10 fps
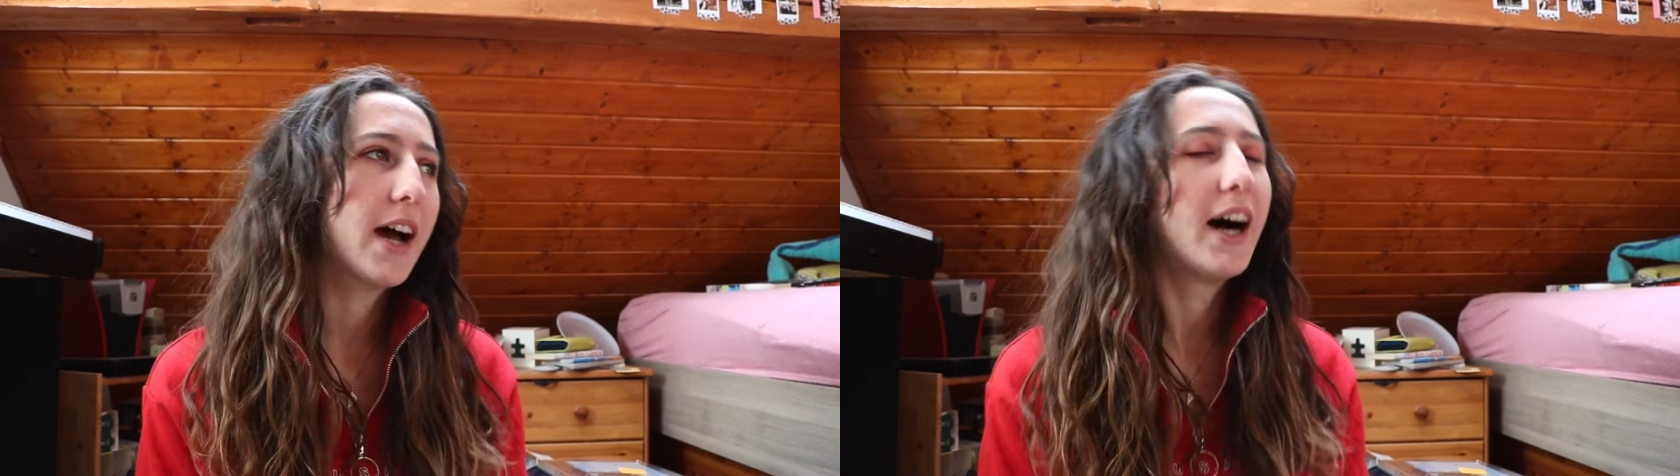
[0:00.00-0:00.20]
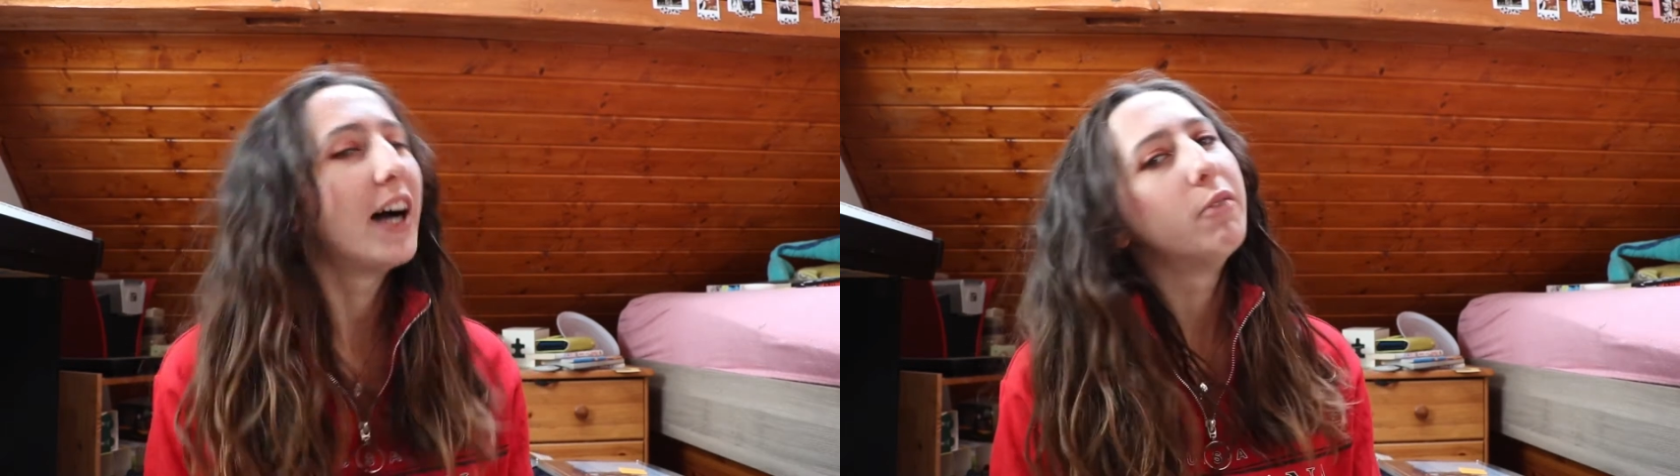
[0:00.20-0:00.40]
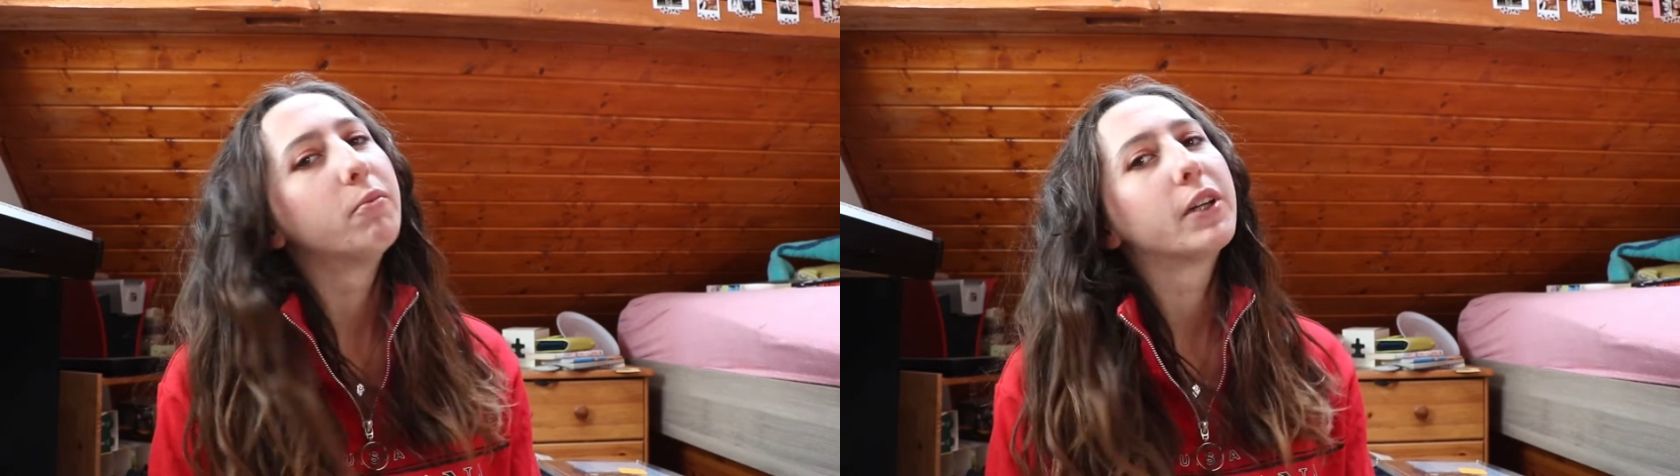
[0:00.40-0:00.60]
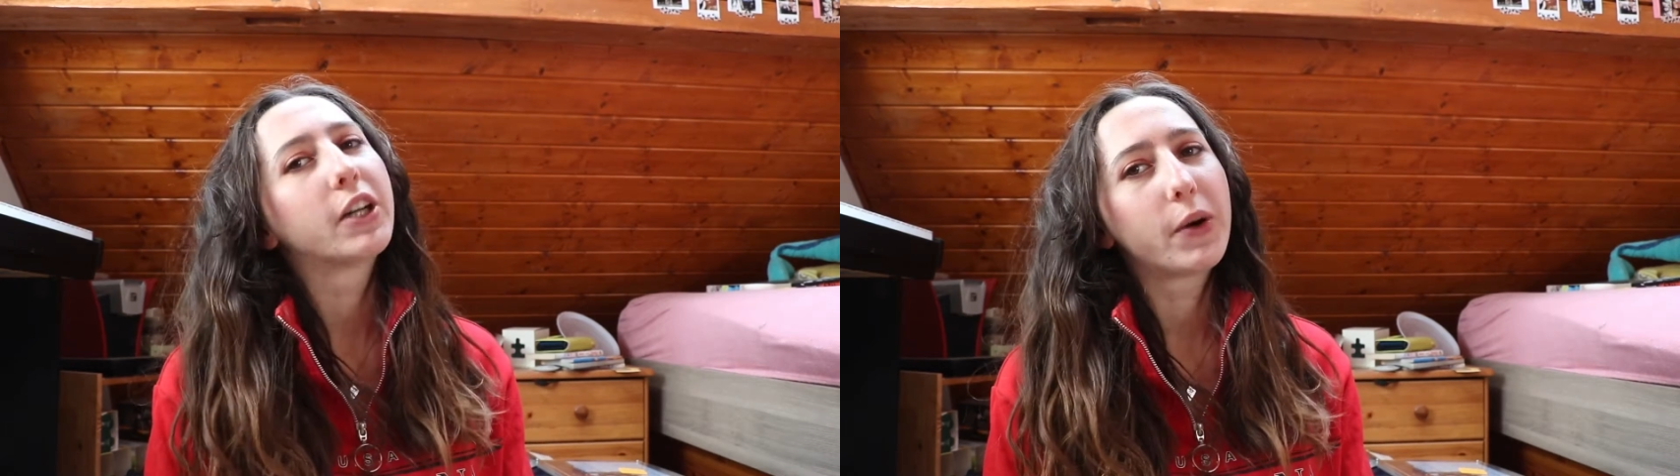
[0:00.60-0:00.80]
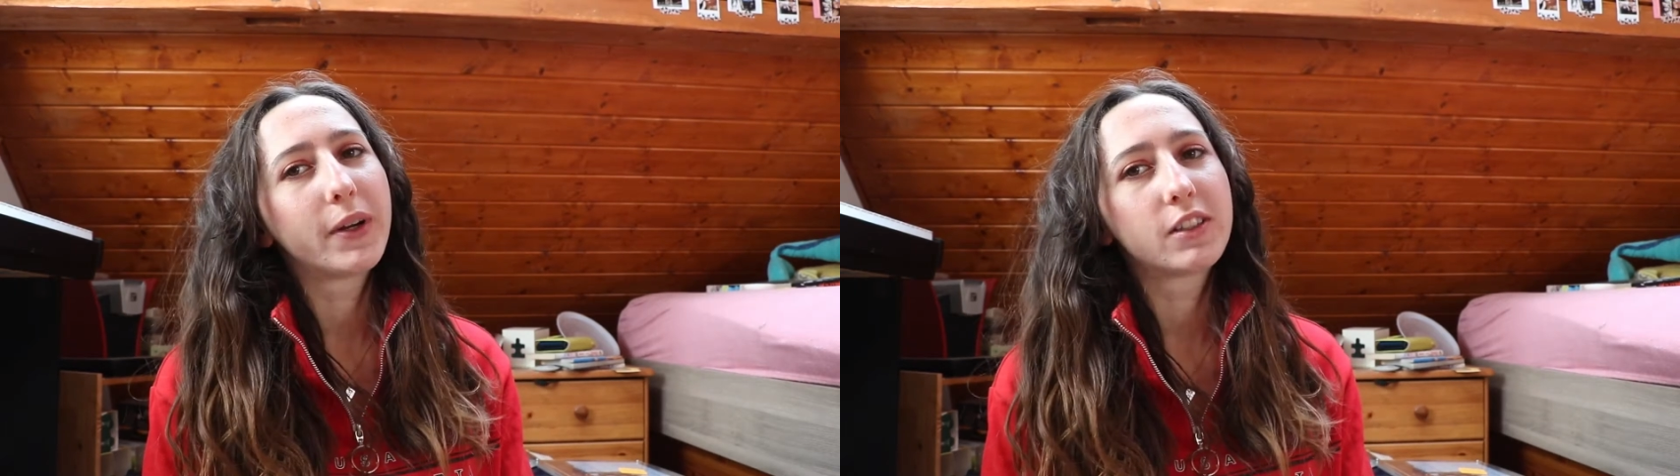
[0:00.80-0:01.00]
I'm
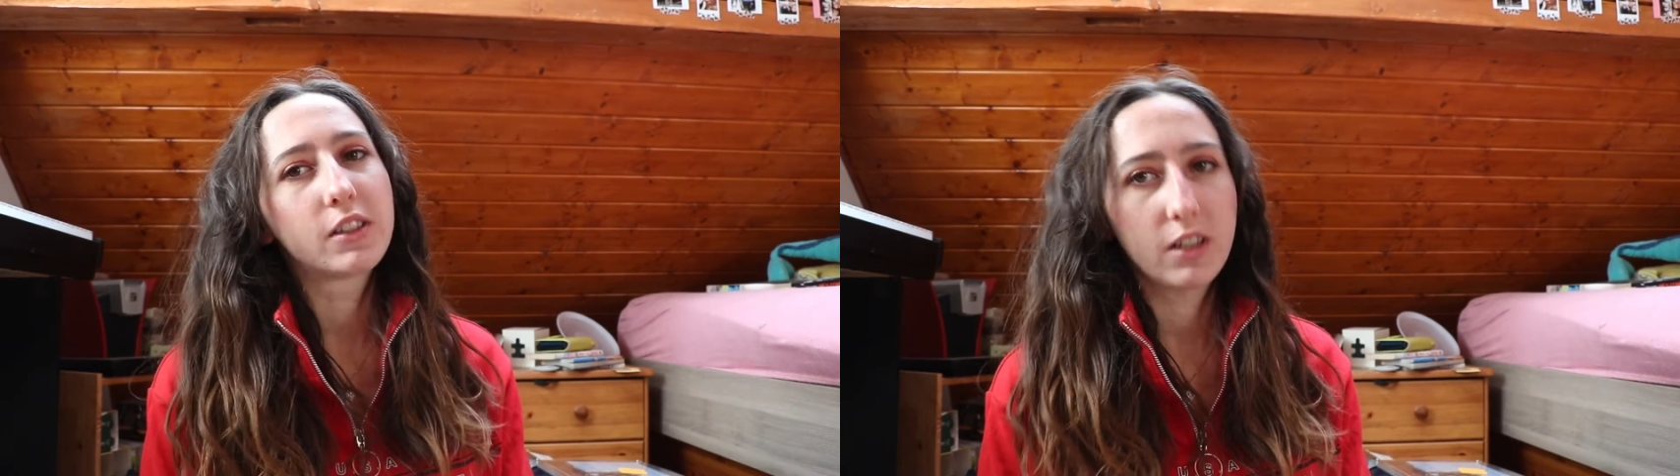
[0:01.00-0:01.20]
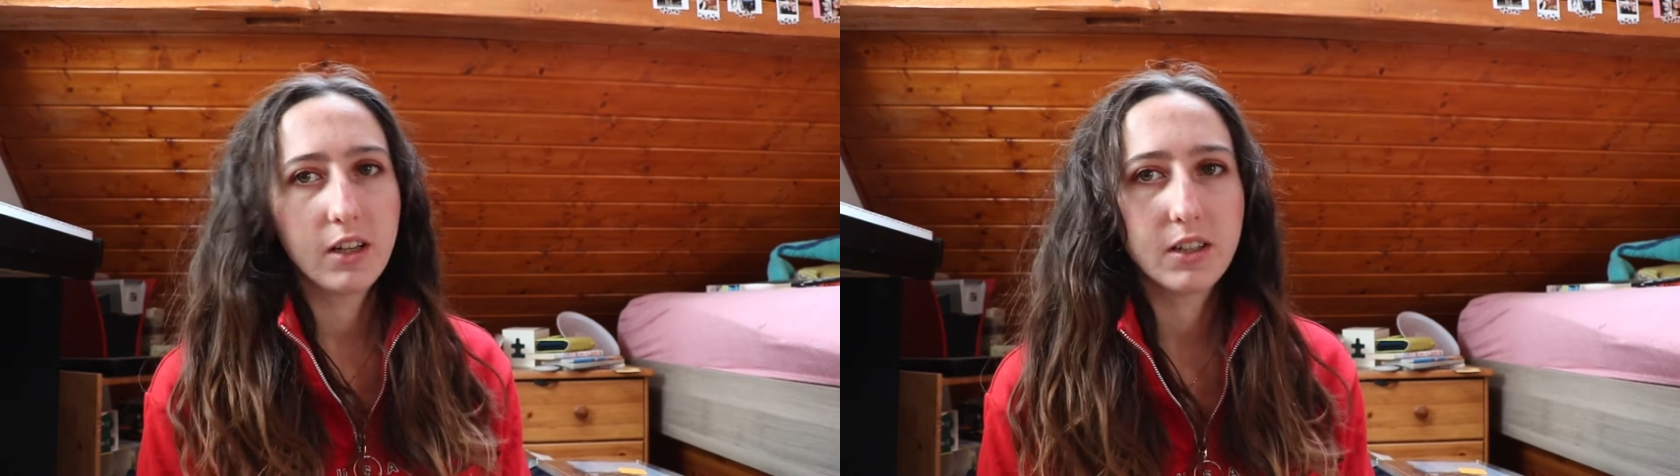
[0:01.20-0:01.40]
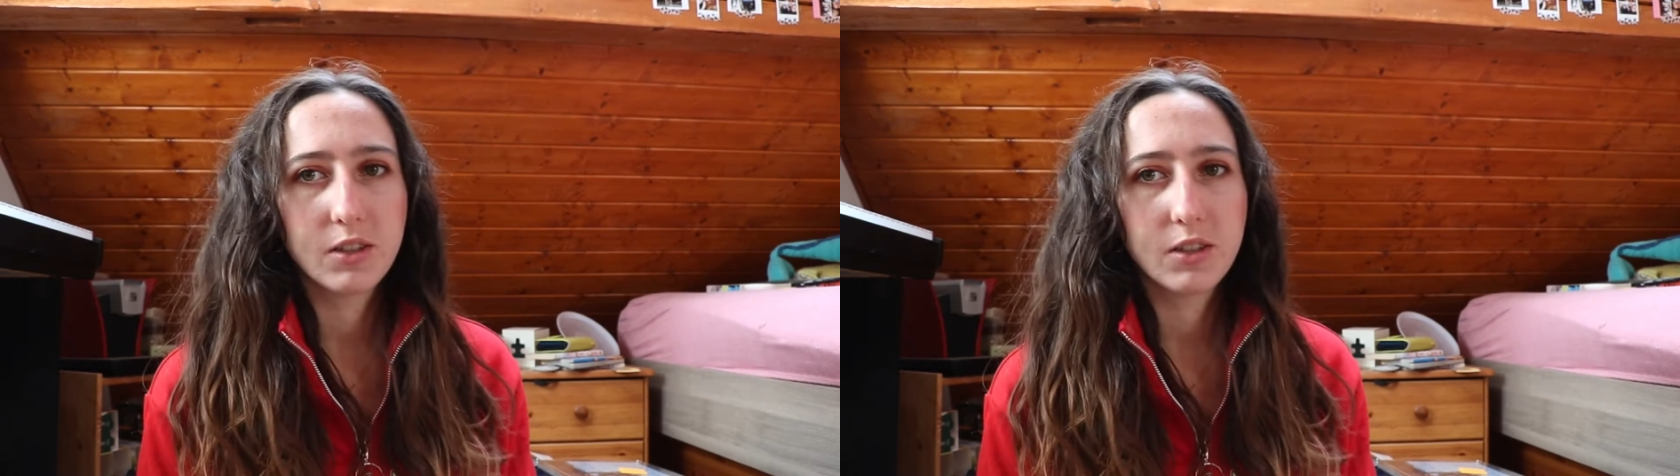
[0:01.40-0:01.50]
going to take